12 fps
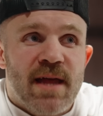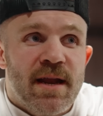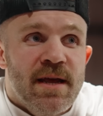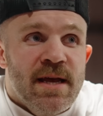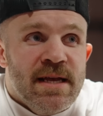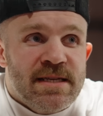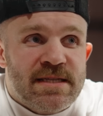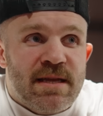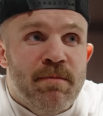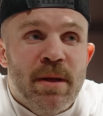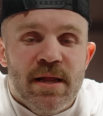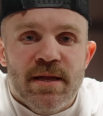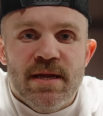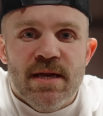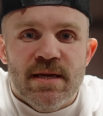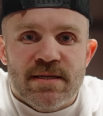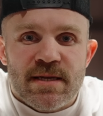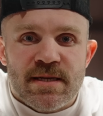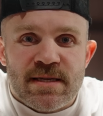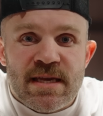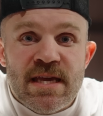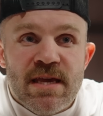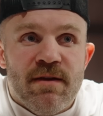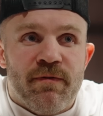that stability is
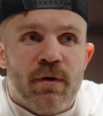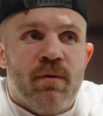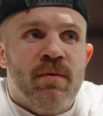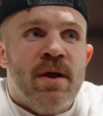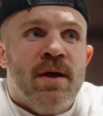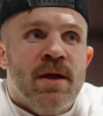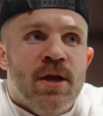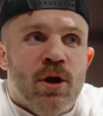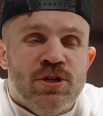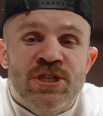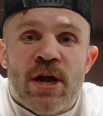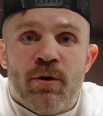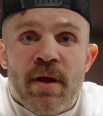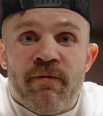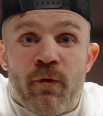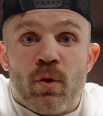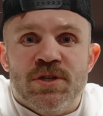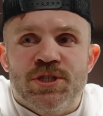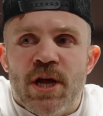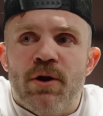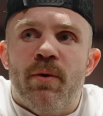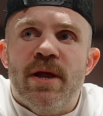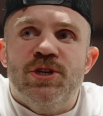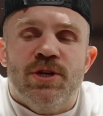key for, you know, force
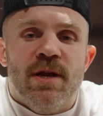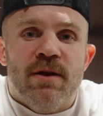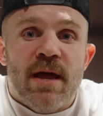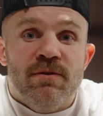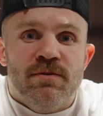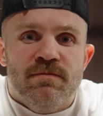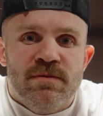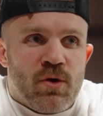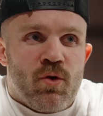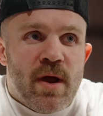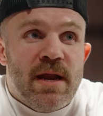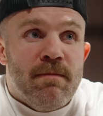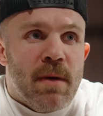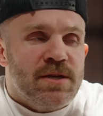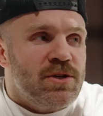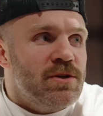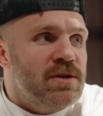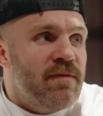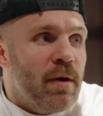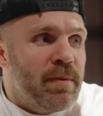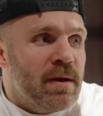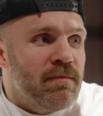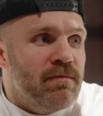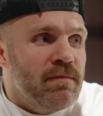generation and creating muscle and
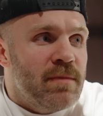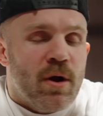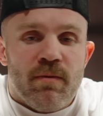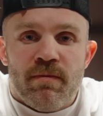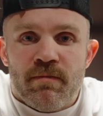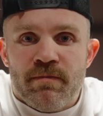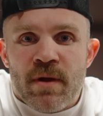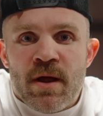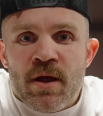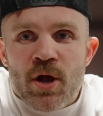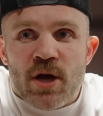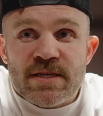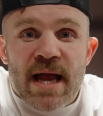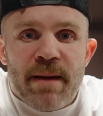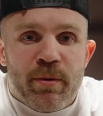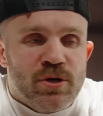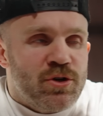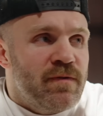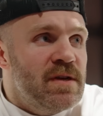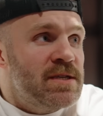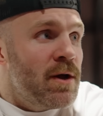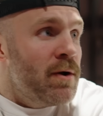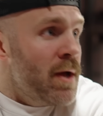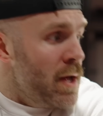developing, you know, causing hypertrophy.
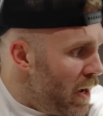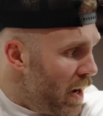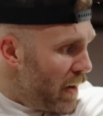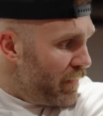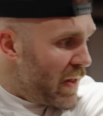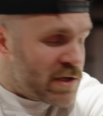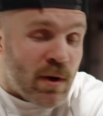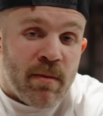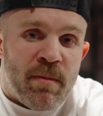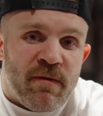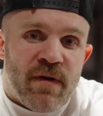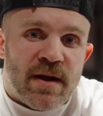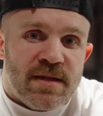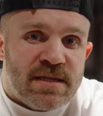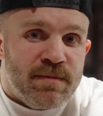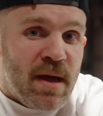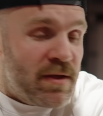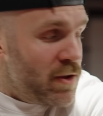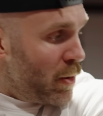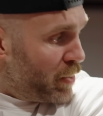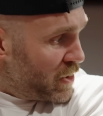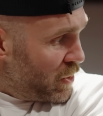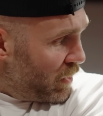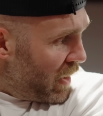So that's why I'm a big fan of the Smith. You know,
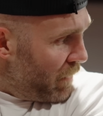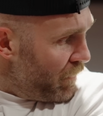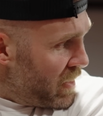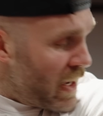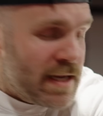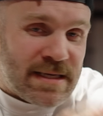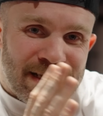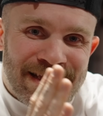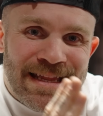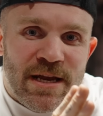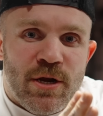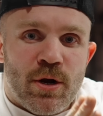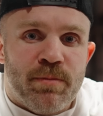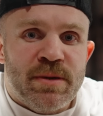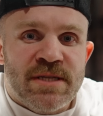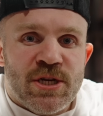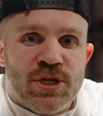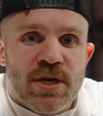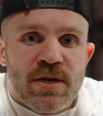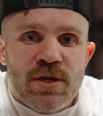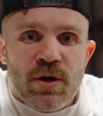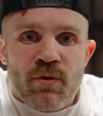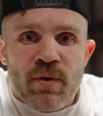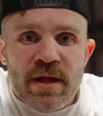puts you in a nice linear position.
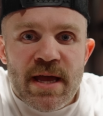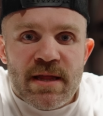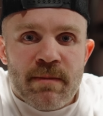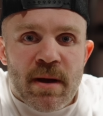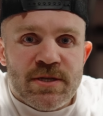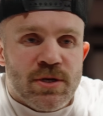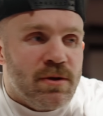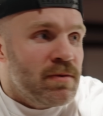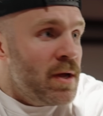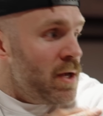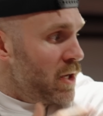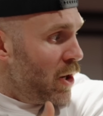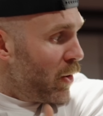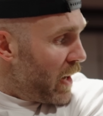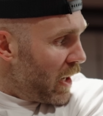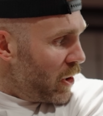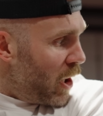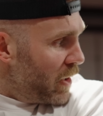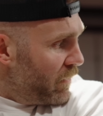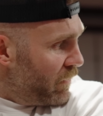You can really hit the muscle, you know, get a lot